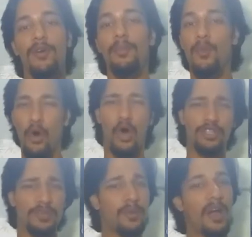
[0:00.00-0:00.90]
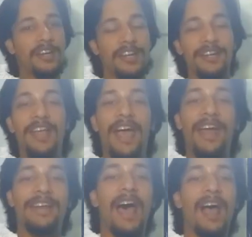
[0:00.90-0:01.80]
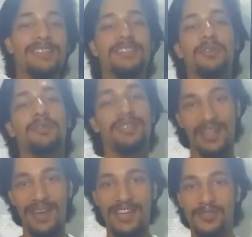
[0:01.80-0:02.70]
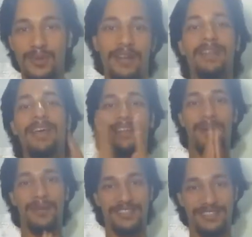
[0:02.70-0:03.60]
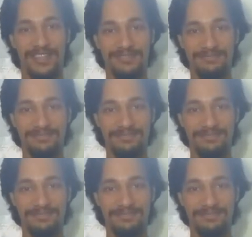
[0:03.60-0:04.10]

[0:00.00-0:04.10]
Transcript: for more awesome content, and I'll see you in the next one. Namaste.